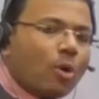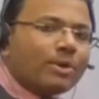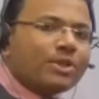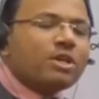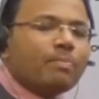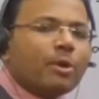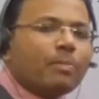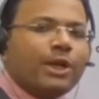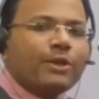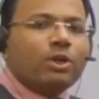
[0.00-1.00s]
much is the
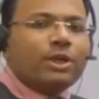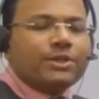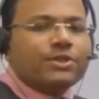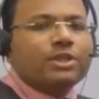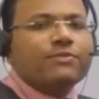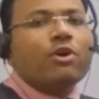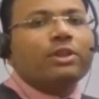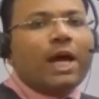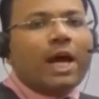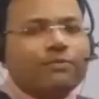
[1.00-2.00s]
perpendicular distance for
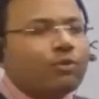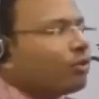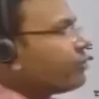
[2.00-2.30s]
that force?